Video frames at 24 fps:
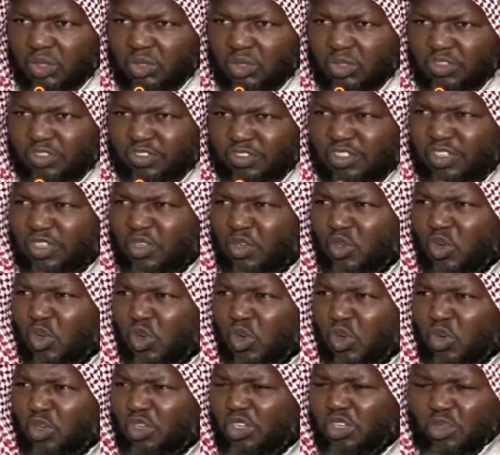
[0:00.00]
See,
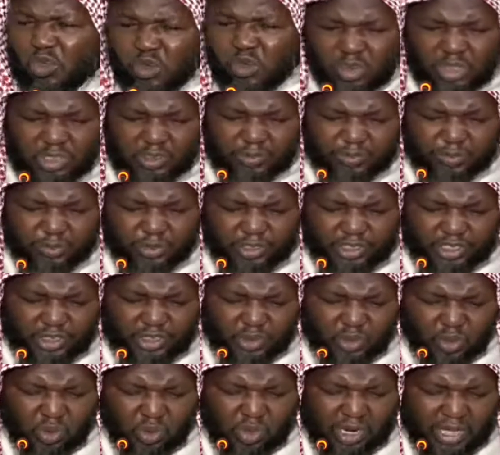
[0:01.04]
no day for day,
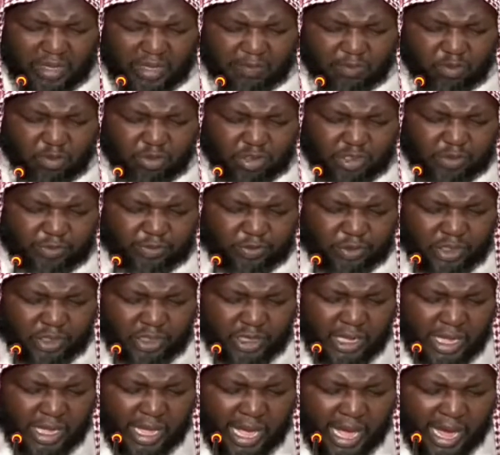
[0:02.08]
no life, no day for
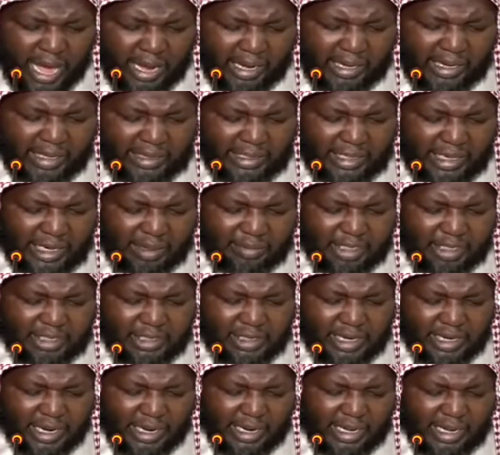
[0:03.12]
day. Allah lam
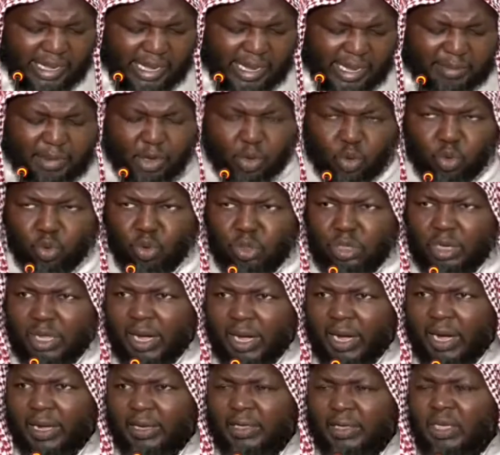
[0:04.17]
yajri alayha milkun li
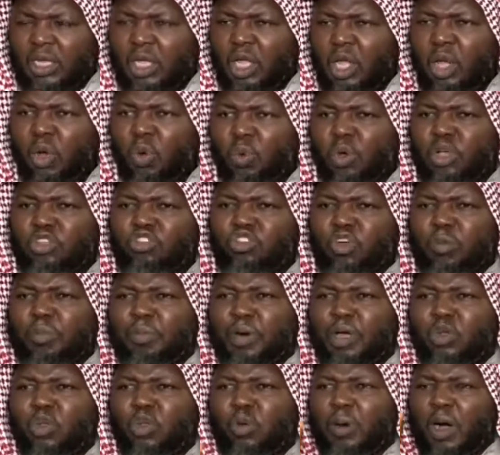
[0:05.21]
ahad. Where some
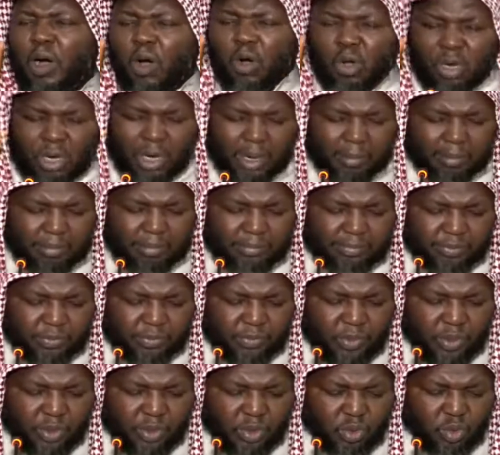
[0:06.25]
man no ba onam.
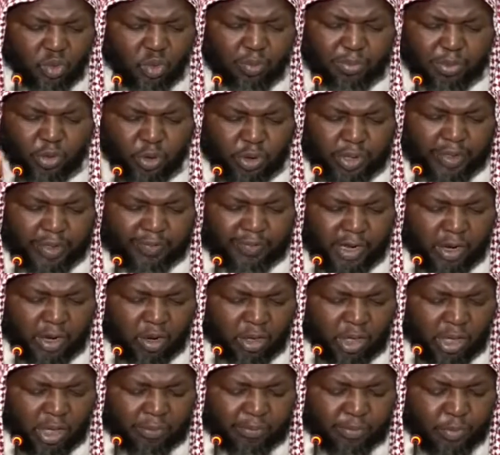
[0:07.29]
No be no ever
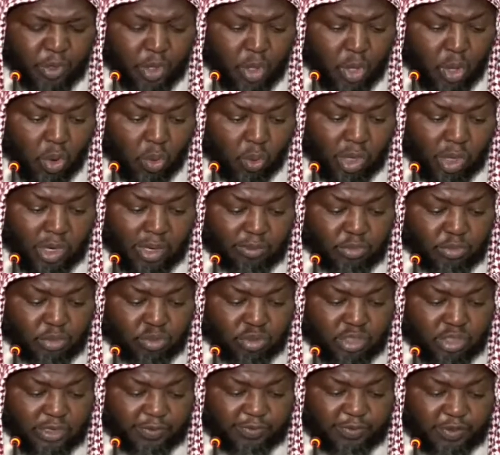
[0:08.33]
onam. Walam
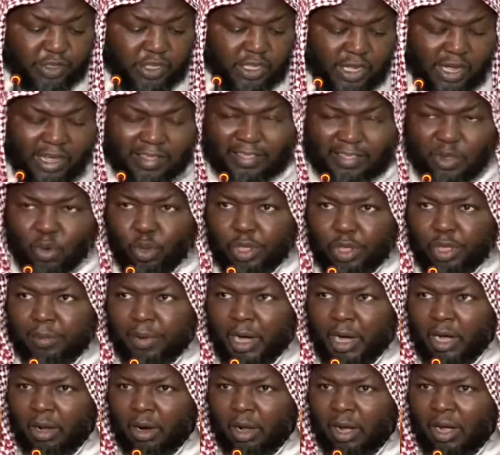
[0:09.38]
yujad fihi atharu
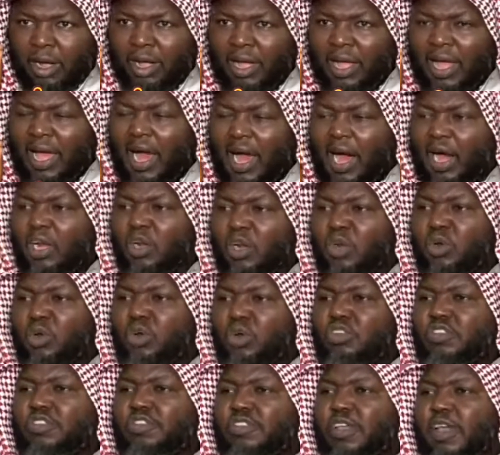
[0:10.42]
imara. And
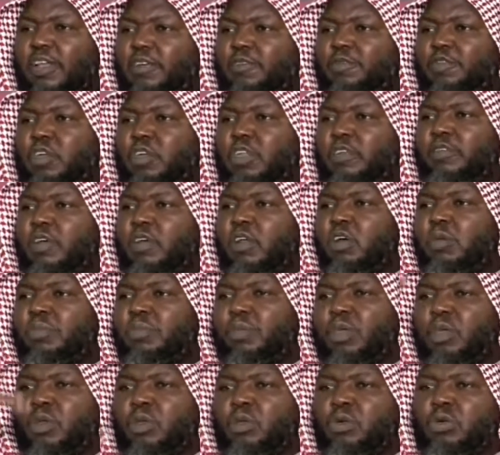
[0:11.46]
no sign for
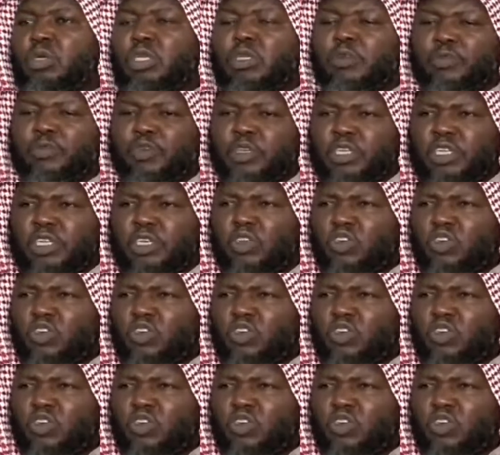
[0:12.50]
development, no day for day.